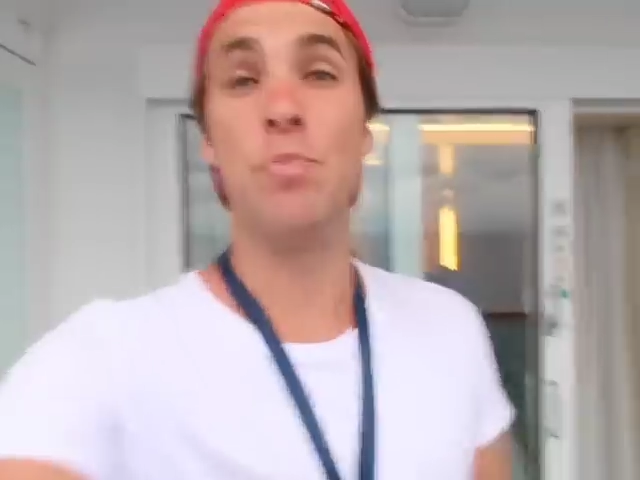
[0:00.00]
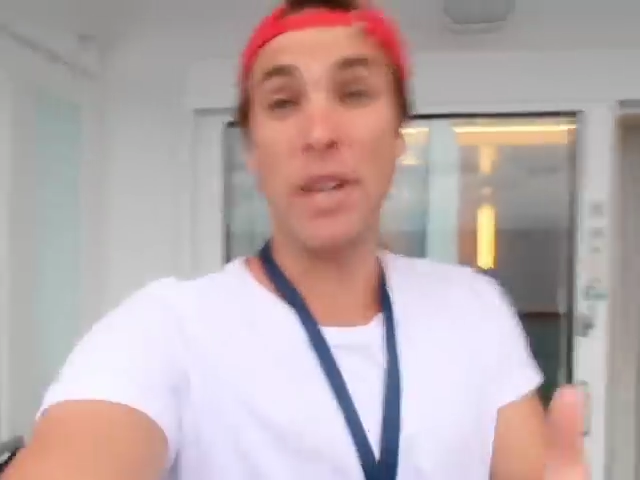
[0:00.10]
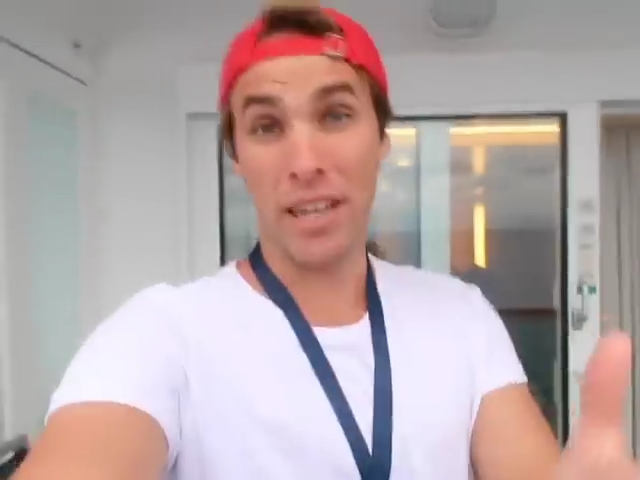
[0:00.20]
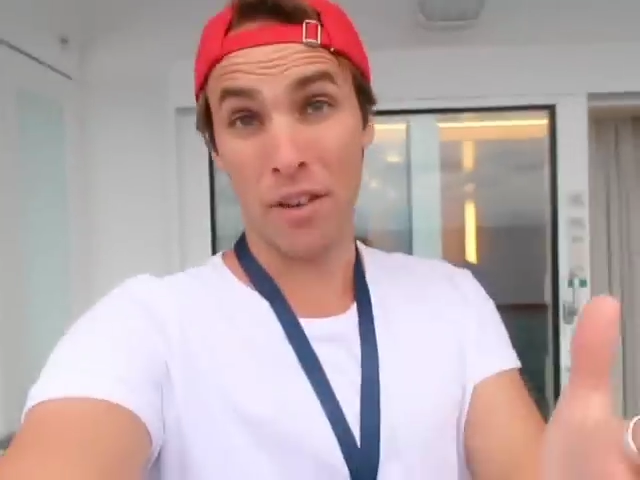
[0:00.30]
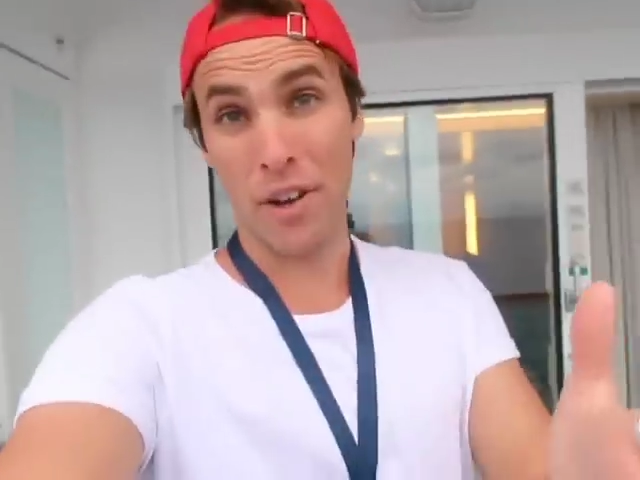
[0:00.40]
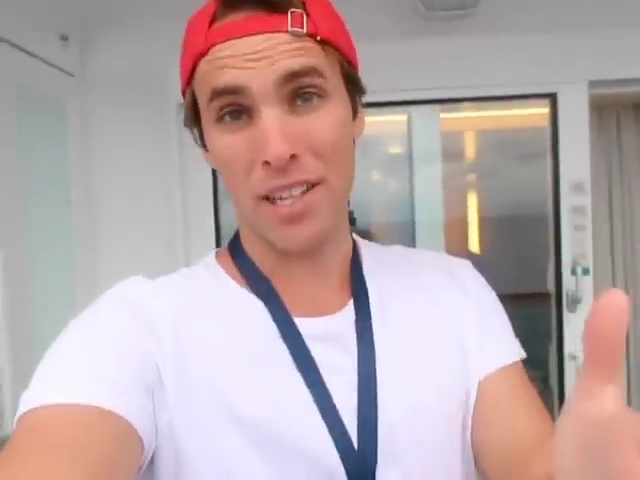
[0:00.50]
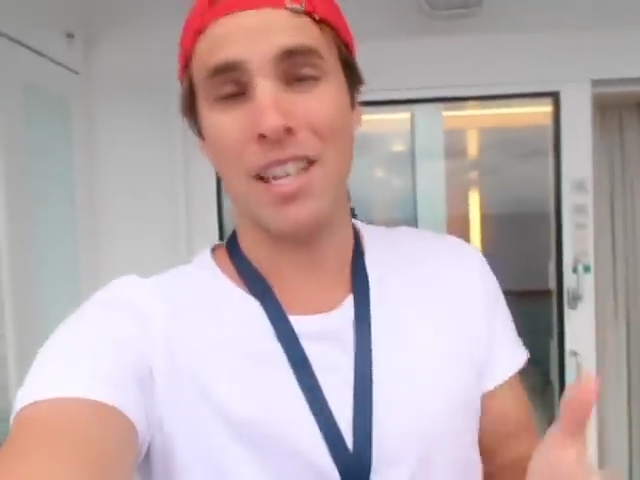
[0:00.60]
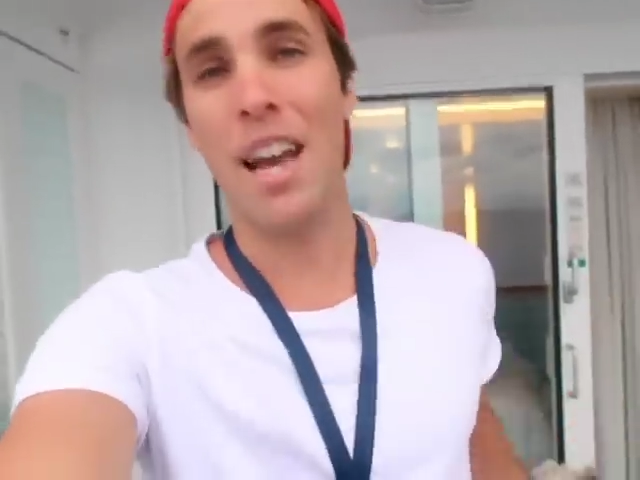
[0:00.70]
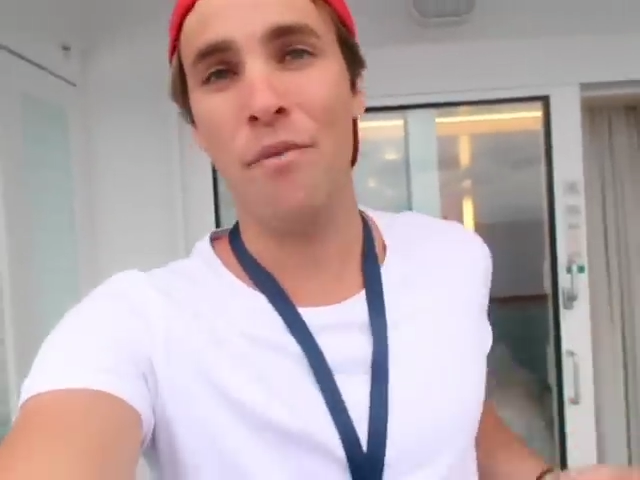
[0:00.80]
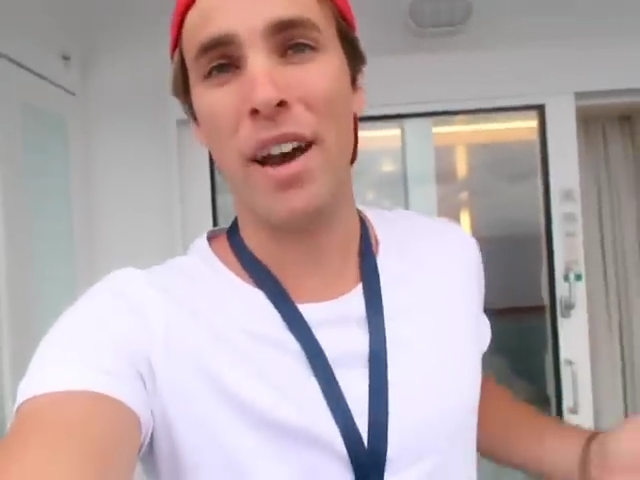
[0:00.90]
Speaking of
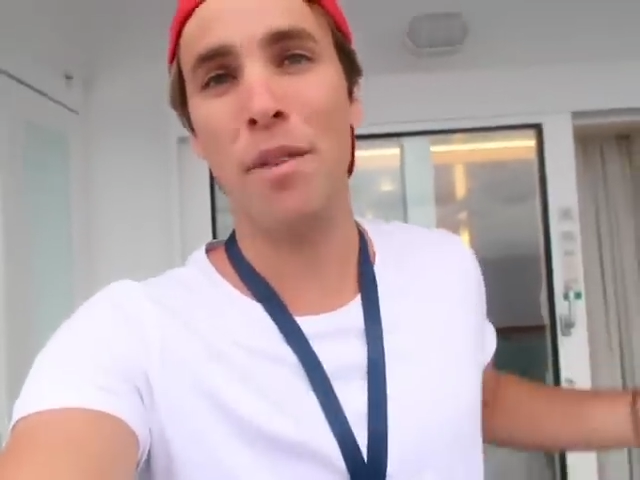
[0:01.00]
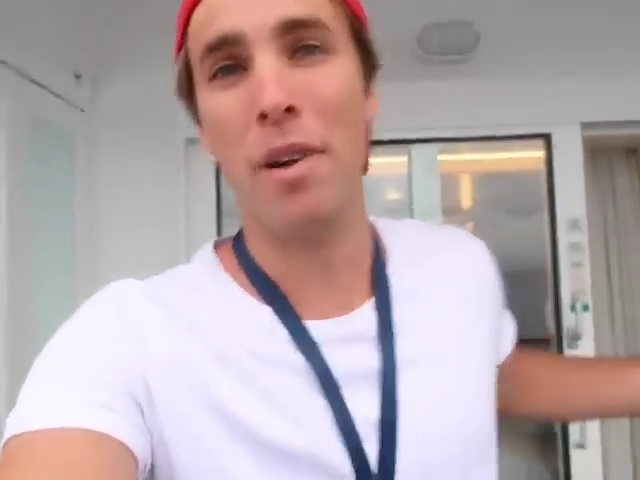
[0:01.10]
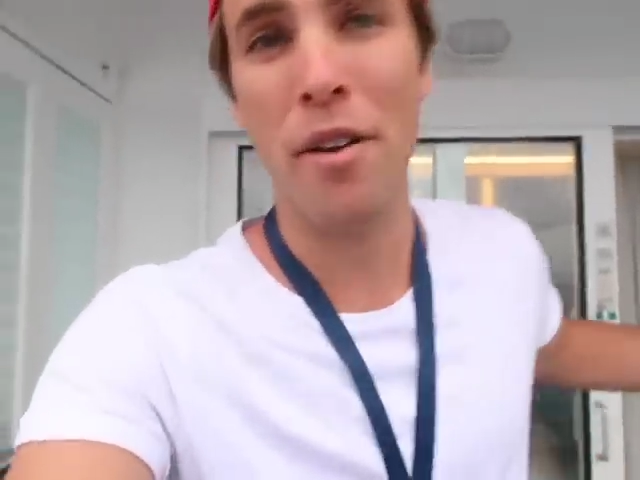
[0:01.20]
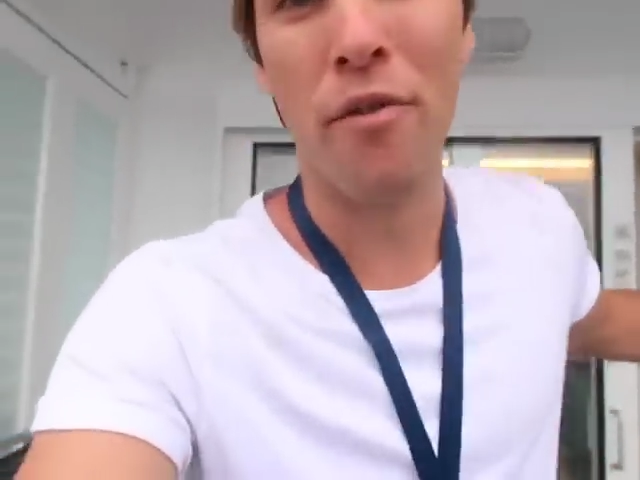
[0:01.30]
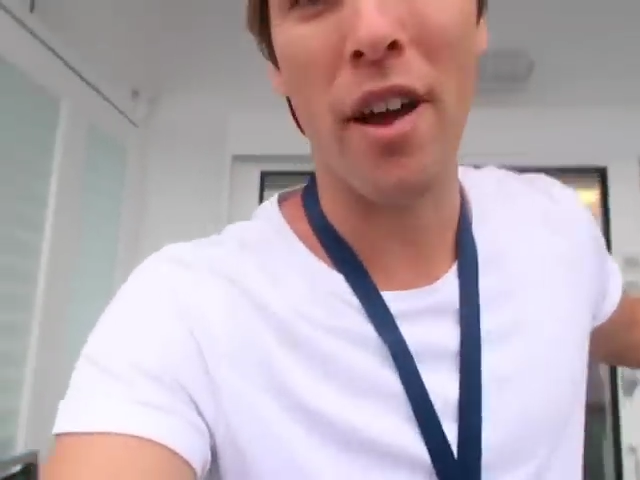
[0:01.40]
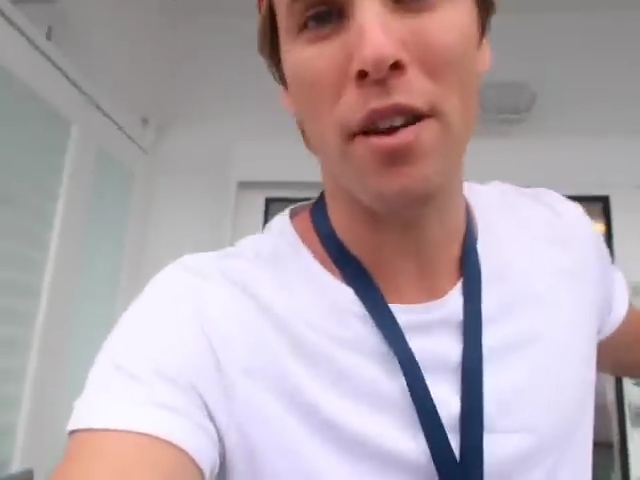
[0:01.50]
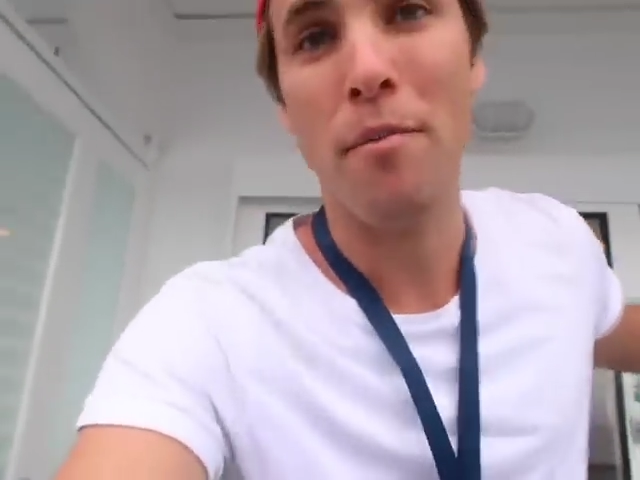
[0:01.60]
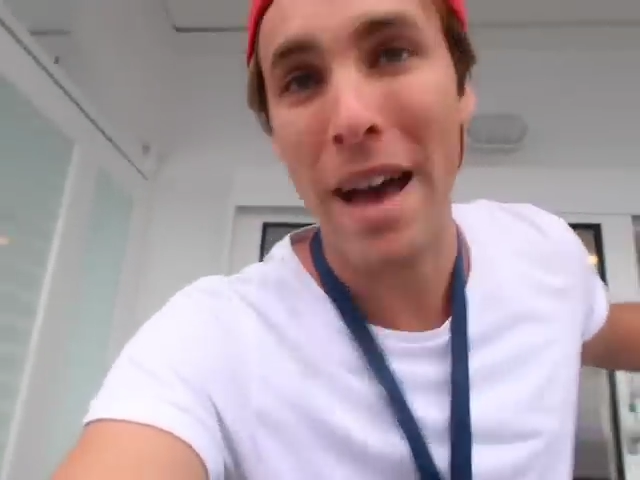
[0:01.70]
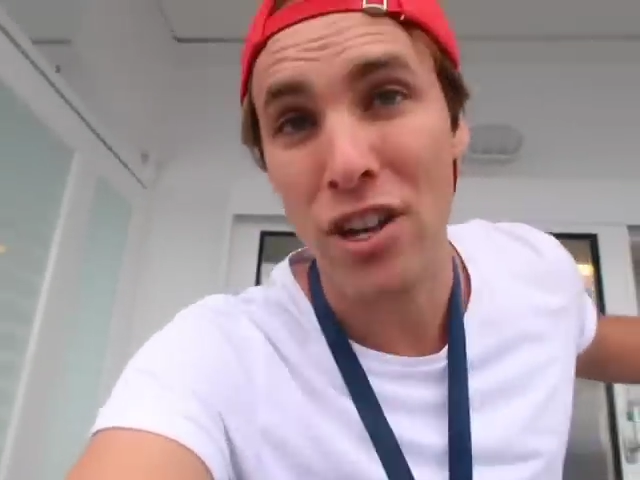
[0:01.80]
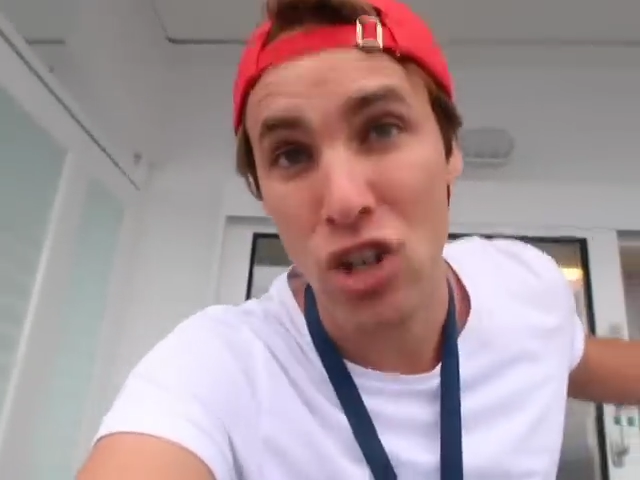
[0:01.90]
us, I invited my friend
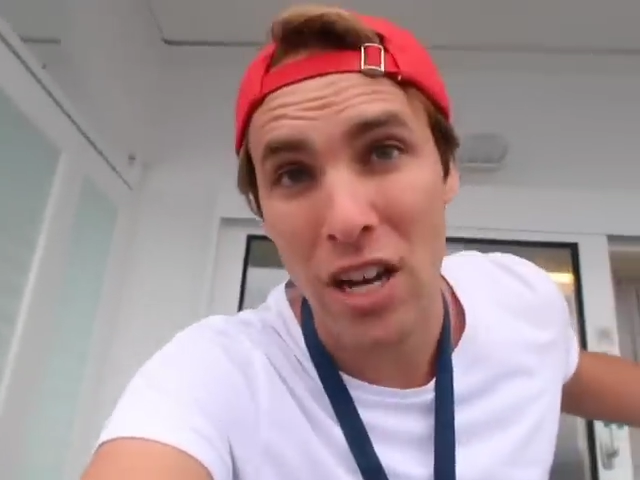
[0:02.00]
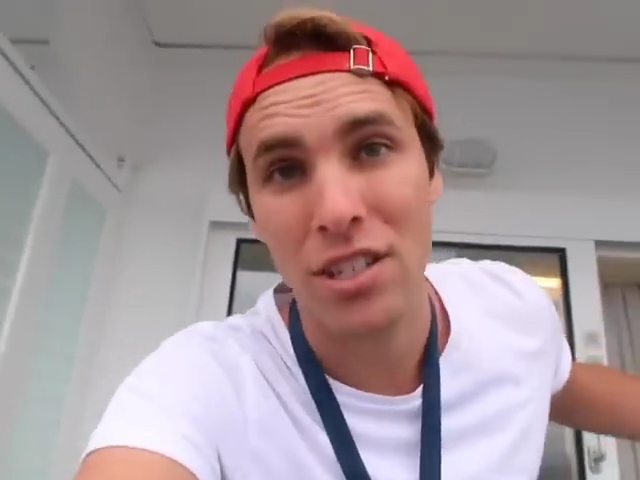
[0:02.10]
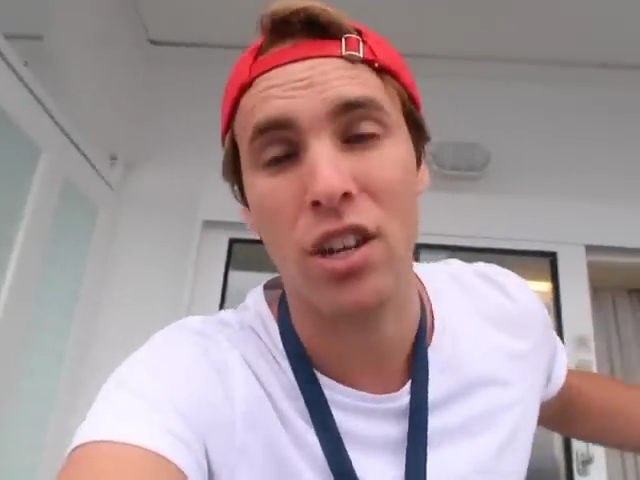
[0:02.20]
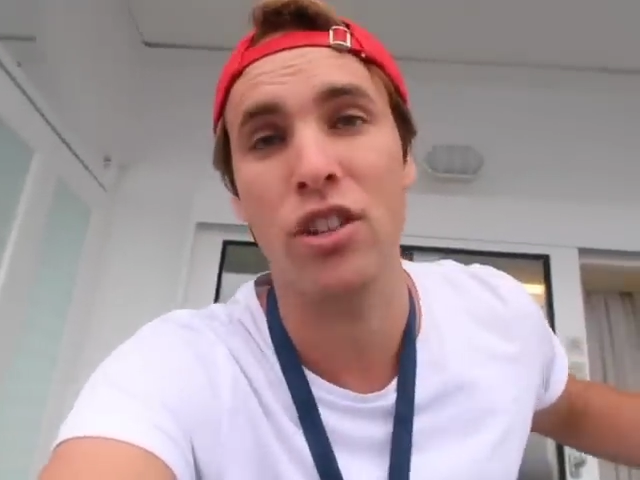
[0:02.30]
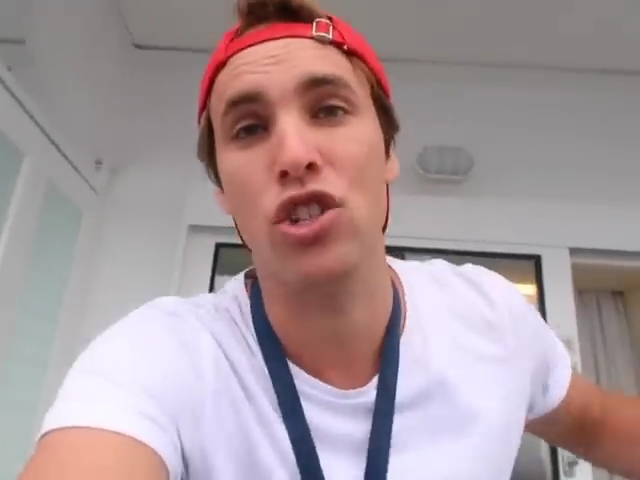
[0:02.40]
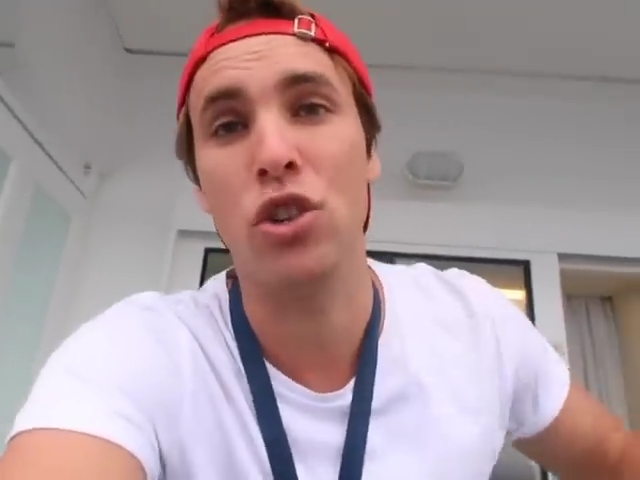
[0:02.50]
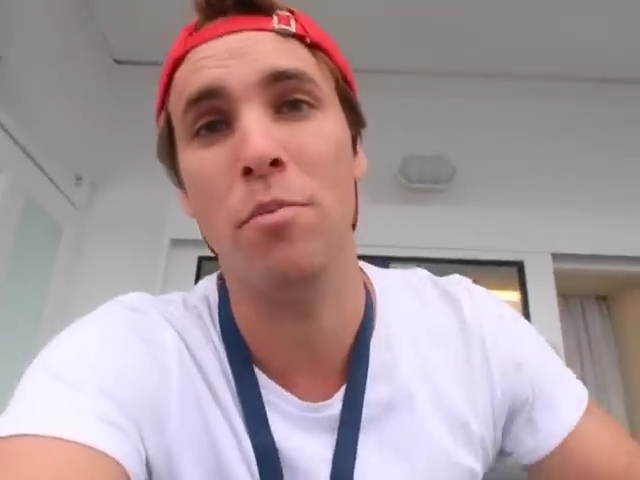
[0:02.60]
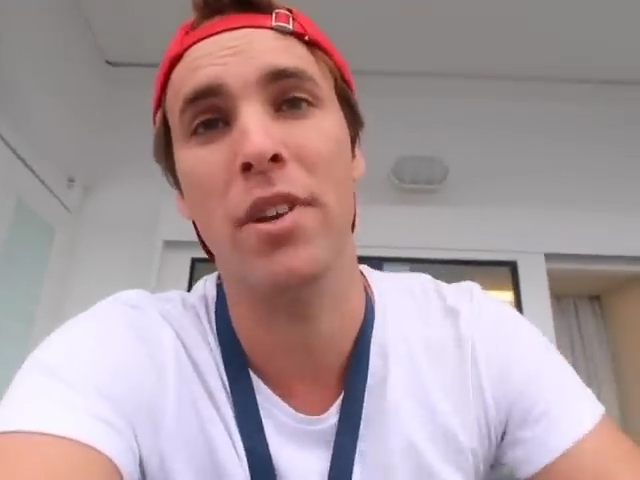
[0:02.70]
Matt Josten on this trip